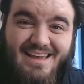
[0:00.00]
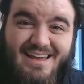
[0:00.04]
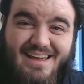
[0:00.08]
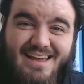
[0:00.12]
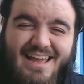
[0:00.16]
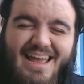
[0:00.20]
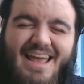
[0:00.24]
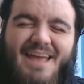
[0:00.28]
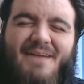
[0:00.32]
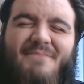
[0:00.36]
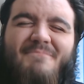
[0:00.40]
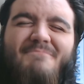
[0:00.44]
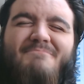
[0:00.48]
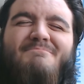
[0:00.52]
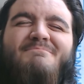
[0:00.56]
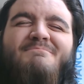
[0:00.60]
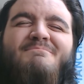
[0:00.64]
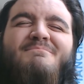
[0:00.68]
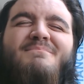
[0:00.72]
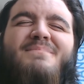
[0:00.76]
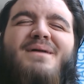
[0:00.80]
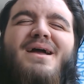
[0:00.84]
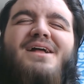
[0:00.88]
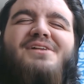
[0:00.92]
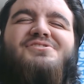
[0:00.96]

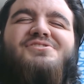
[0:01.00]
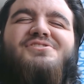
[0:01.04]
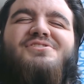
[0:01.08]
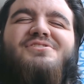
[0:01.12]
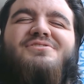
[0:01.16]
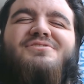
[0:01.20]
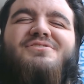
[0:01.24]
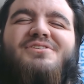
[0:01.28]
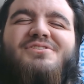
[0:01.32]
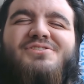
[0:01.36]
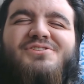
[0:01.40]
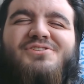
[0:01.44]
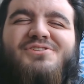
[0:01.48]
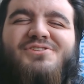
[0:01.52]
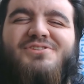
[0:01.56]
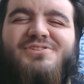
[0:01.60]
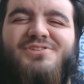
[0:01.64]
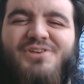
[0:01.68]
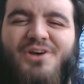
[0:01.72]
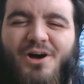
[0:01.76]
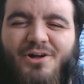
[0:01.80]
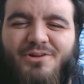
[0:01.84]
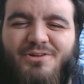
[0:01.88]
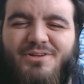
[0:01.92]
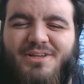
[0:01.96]
Imagine the
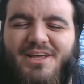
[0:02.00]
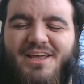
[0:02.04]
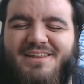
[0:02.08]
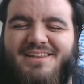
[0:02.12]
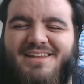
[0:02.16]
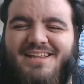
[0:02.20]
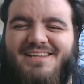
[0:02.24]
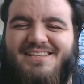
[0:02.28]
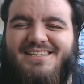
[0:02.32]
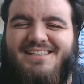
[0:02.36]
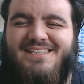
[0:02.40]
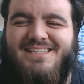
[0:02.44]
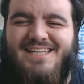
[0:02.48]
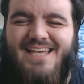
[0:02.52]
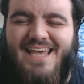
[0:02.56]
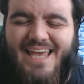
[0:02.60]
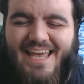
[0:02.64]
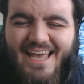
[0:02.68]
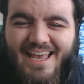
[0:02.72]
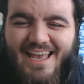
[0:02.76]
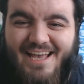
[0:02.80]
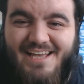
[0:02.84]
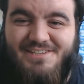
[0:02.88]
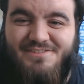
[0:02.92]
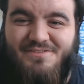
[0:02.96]
salt and the
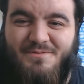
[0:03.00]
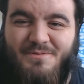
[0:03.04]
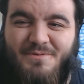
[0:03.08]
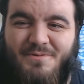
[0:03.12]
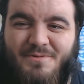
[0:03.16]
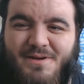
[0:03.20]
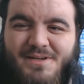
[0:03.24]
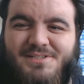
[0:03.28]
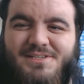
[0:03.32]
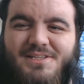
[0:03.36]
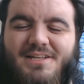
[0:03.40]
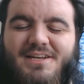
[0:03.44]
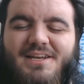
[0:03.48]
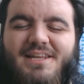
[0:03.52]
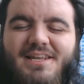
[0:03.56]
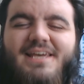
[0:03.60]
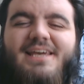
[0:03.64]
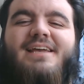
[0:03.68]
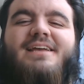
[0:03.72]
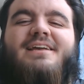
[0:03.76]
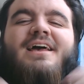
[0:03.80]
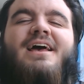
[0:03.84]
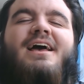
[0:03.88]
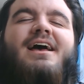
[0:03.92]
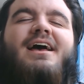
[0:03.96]
tears from the rest of the
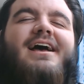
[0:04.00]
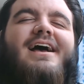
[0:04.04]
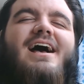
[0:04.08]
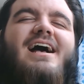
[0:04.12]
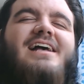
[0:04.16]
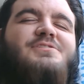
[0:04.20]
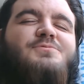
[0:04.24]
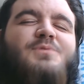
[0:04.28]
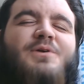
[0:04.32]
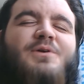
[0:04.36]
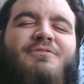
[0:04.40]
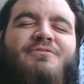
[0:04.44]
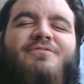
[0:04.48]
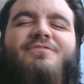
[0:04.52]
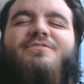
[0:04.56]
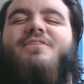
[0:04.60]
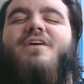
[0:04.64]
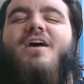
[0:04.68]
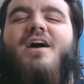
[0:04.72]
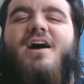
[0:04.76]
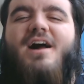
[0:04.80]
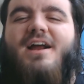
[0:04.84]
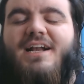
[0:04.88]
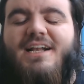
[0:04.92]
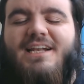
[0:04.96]
league as we
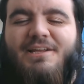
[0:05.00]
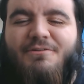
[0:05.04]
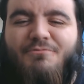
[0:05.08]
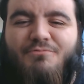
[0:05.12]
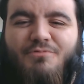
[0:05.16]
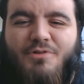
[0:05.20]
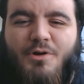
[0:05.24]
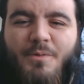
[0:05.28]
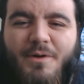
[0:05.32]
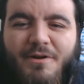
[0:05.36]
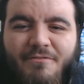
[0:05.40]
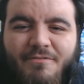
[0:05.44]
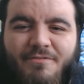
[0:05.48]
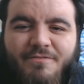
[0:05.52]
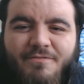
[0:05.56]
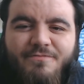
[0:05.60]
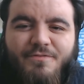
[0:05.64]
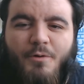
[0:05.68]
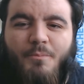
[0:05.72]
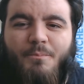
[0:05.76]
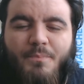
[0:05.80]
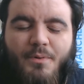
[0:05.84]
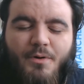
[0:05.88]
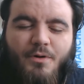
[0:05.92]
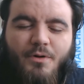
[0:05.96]
finally ruin
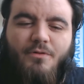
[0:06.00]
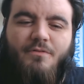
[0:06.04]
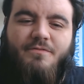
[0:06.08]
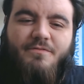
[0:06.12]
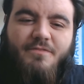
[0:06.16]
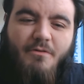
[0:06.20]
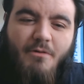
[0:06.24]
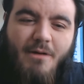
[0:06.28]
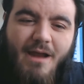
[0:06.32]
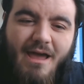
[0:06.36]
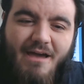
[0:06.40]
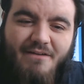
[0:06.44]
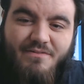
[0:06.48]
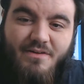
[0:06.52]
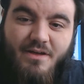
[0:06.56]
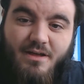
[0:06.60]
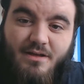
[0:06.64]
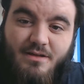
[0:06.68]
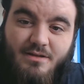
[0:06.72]
football forever.